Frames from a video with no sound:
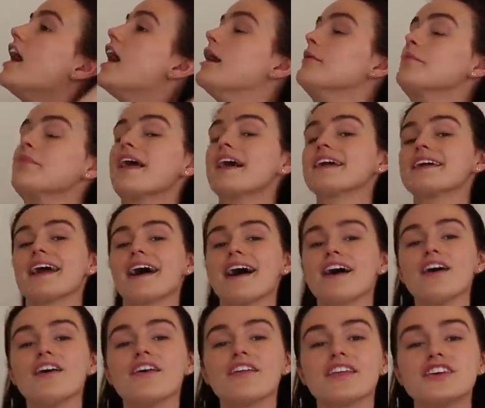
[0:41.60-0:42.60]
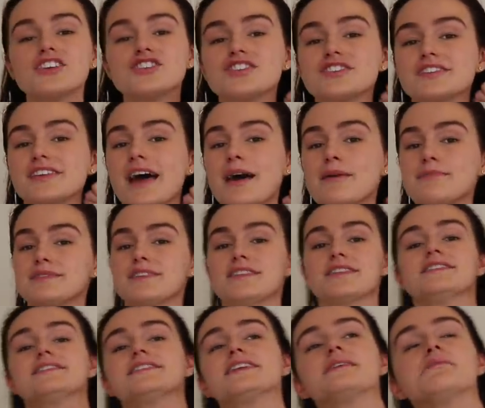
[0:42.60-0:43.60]
I'm that girl that Shazam's in
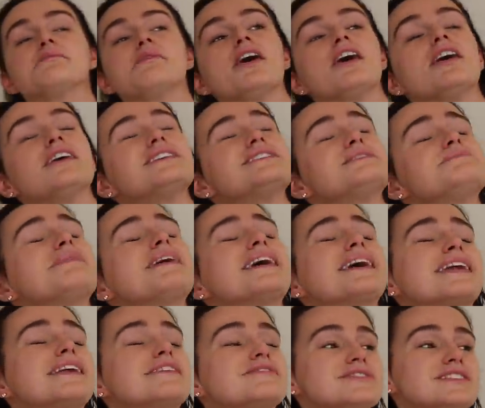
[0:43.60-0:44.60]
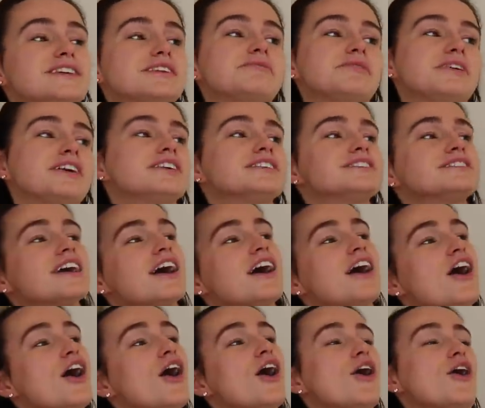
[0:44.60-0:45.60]
the cinema. Speaking of cinemas,
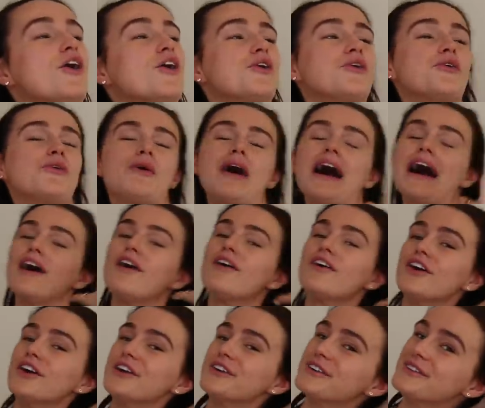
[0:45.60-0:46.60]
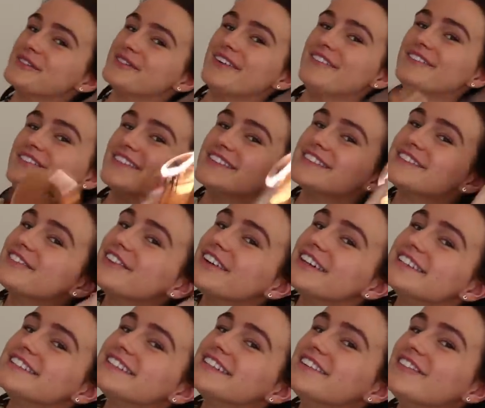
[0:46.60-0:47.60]
wow, who remembers what
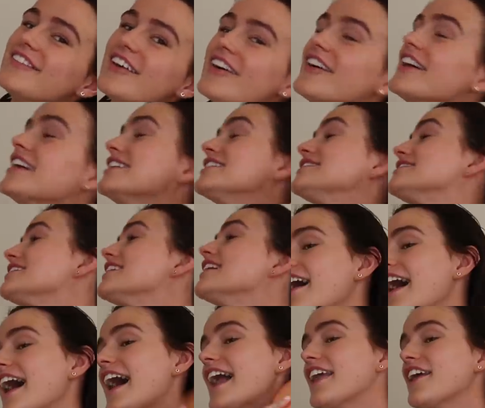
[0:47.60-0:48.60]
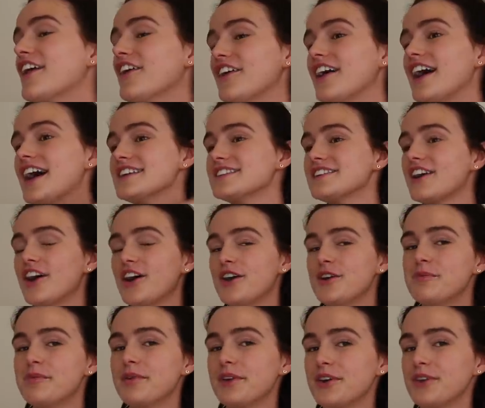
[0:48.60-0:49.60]
a cinema is? Hello guys,
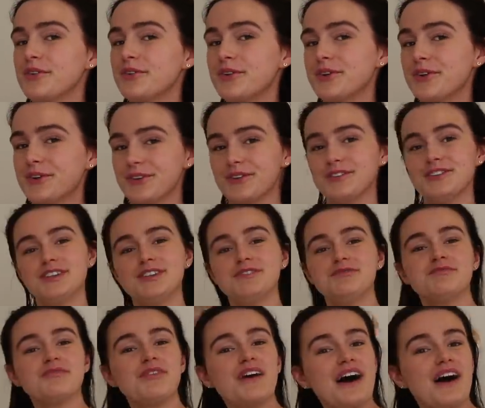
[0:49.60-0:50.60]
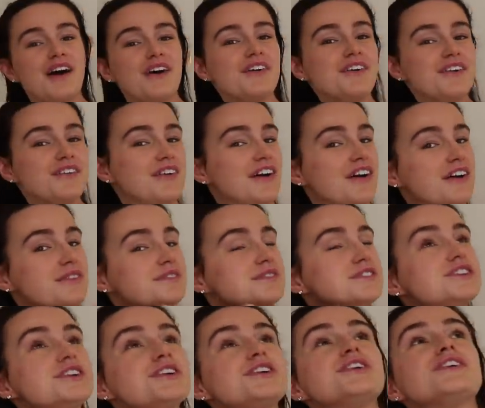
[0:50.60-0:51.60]
hope you are all doing well. Welcome
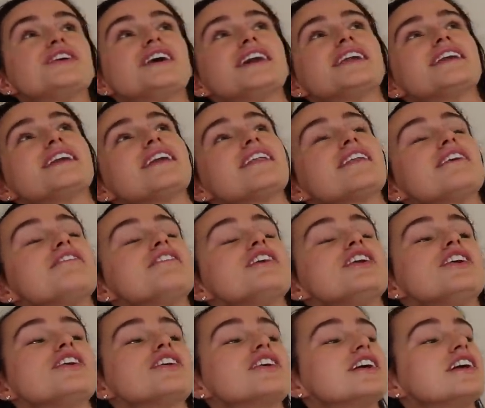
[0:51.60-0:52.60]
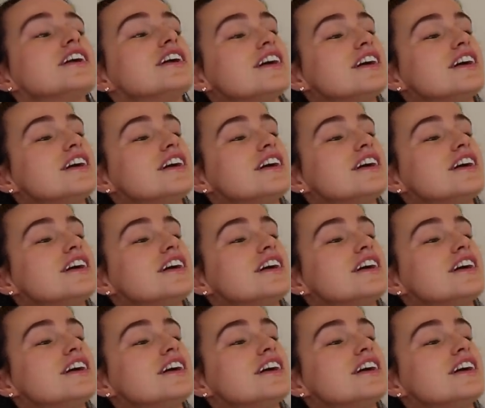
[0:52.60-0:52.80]
to another vlog.